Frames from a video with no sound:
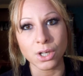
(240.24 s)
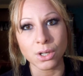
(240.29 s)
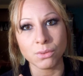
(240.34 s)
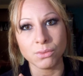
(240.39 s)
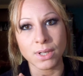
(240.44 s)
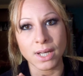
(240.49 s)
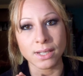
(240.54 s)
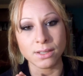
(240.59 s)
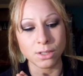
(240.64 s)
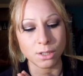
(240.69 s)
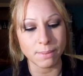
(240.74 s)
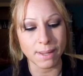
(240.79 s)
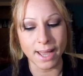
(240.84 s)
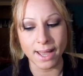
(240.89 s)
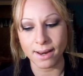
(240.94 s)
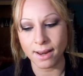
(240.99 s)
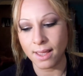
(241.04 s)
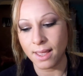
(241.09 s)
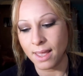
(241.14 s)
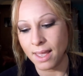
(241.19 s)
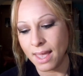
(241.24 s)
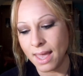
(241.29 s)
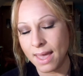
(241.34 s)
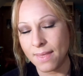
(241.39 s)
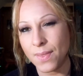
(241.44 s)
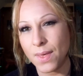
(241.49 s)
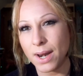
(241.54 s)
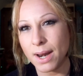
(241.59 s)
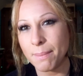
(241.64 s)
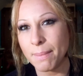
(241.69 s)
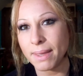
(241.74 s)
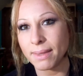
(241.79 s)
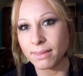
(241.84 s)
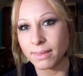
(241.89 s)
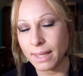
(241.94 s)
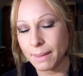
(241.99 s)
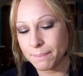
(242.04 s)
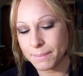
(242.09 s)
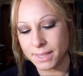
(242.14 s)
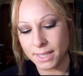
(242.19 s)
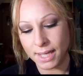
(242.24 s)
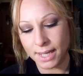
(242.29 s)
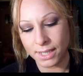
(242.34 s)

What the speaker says: know, not too bad. And then on my lips,